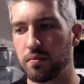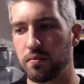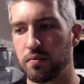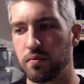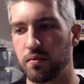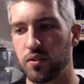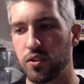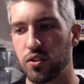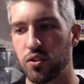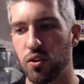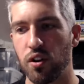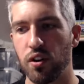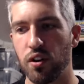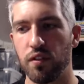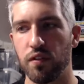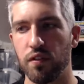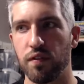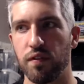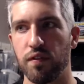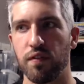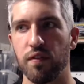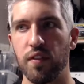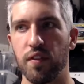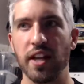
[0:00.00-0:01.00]
sort of
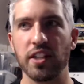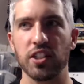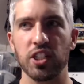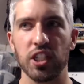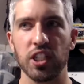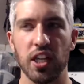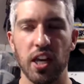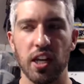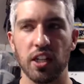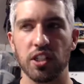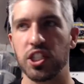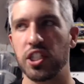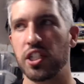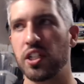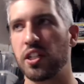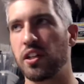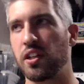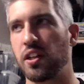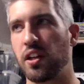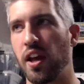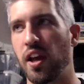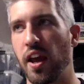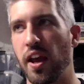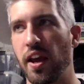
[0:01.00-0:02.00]

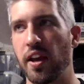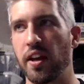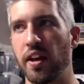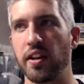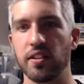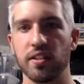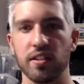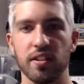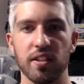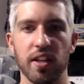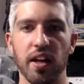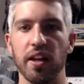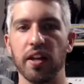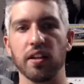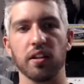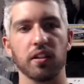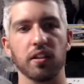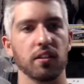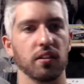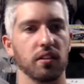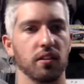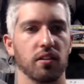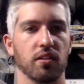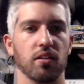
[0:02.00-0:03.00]
education and
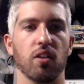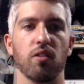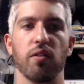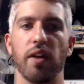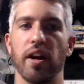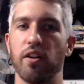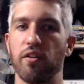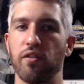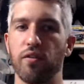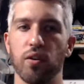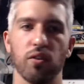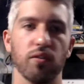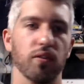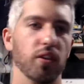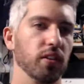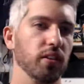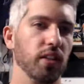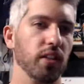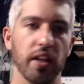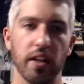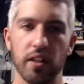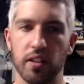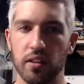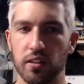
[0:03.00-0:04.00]
aesthetics around
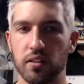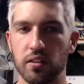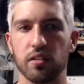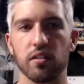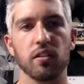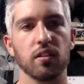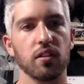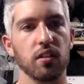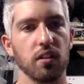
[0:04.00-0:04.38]
photovoltaics.